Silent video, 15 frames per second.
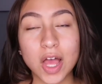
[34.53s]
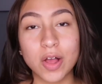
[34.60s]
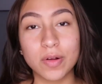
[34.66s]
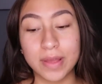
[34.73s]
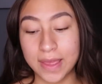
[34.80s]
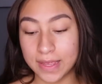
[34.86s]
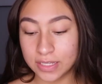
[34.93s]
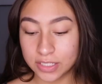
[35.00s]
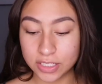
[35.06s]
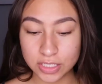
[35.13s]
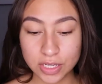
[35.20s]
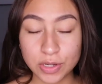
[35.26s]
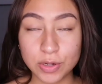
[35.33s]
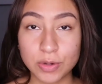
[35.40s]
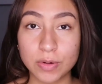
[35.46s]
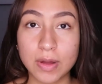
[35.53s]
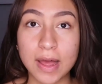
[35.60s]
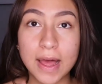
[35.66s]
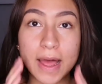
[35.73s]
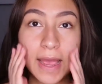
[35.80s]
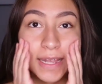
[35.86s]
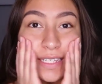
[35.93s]
Okay, so
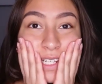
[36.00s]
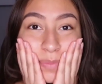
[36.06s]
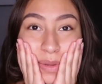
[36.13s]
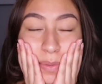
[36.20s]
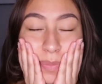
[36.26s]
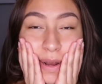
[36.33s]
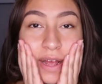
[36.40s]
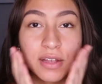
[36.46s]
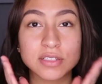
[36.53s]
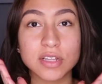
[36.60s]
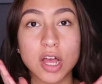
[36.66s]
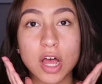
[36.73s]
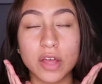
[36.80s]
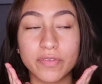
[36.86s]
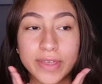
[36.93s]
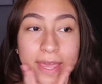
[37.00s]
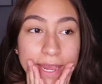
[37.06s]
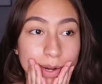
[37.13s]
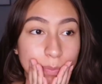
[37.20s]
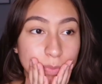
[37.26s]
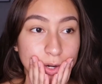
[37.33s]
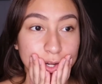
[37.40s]
I did my brows off
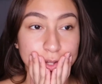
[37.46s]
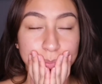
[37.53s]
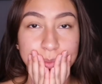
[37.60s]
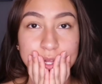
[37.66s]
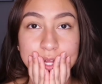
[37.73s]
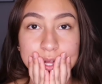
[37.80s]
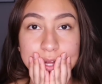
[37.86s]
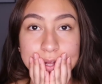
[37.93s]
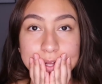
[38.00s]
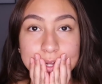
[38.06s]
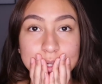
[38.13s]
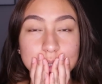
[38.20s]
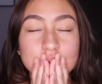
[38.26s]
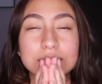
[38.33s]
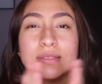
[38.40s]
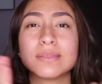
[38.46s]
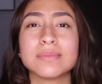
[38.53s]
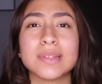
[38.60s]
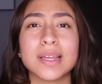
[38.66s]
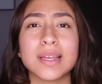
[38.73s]
camera because